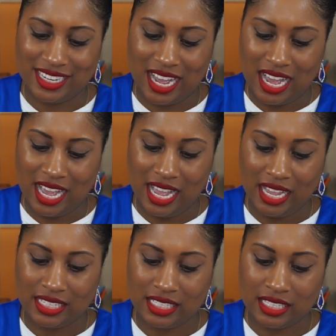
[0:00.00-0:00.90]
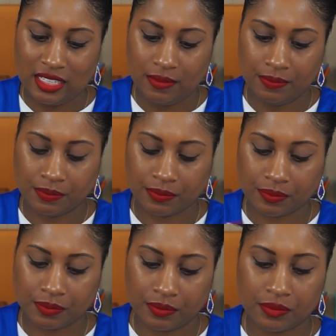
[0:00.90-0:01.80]
nice.
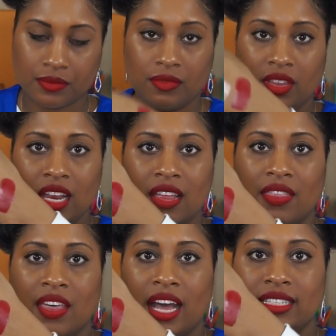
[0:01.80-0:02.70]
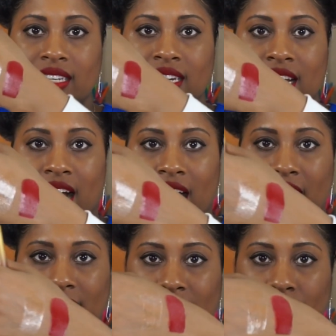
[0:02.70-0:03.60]
That's a
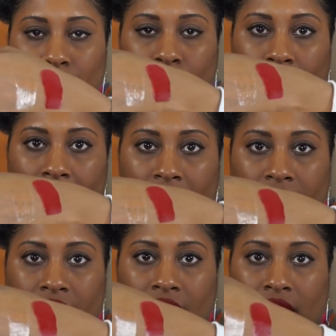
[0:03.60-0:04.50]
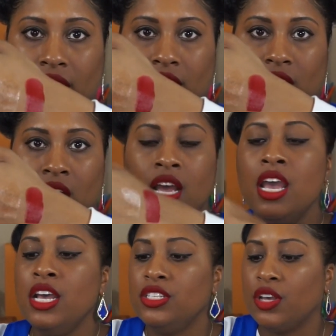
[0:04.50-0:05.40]
nice red color.
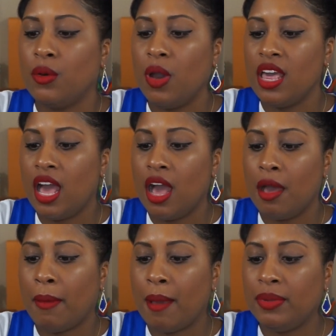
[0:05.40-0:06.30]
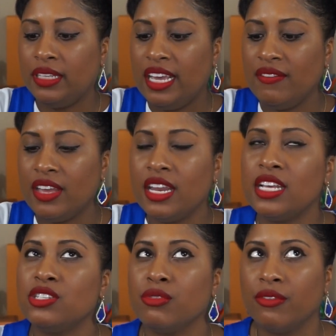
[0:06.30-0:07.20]
So I believe in
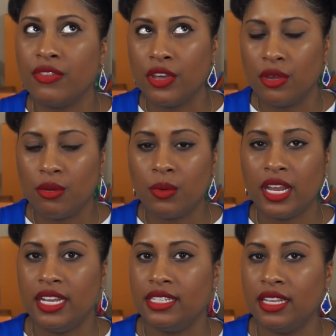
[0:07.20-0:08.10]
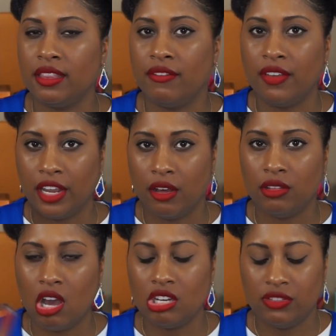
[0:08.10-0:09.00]
his review when he did the video
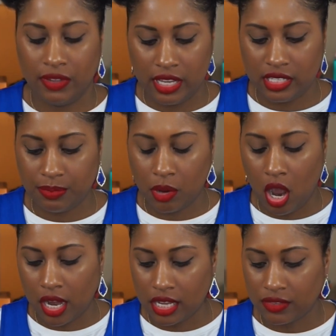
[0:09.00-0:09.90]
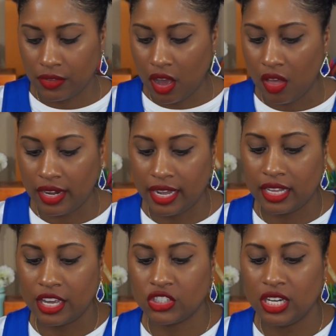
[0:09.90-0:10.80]
launch for these products for the holiday
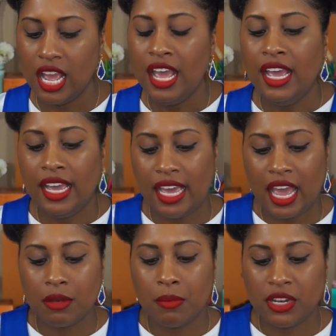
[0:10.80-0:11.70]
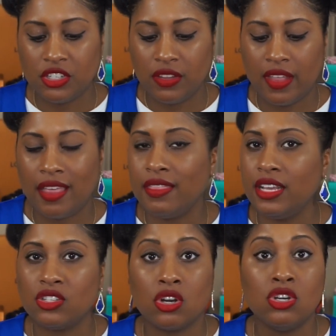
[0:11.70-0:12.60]
collection, he had mentioned that
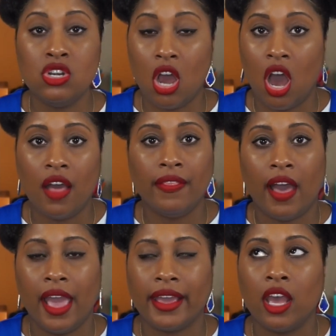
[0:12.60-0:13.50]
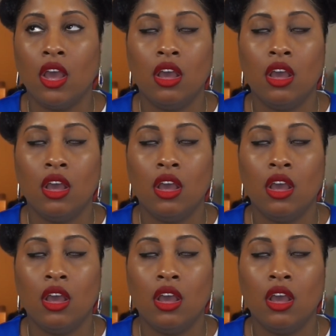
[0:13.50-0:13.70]
these are not like